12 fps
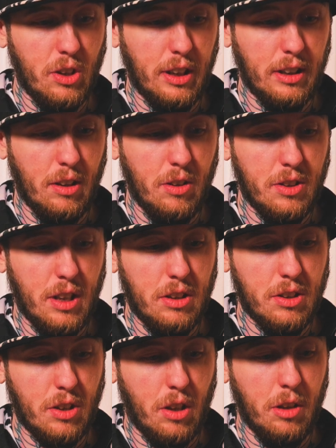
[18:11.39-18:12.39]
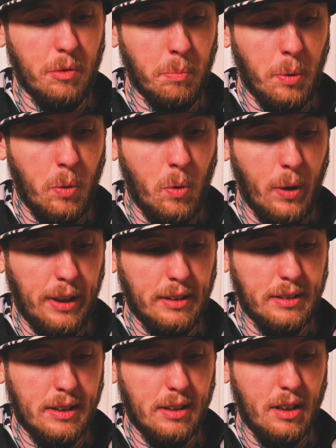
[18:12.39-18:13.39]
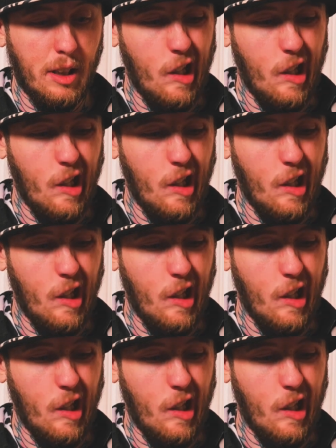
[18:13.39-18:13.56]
Like, there's a certain point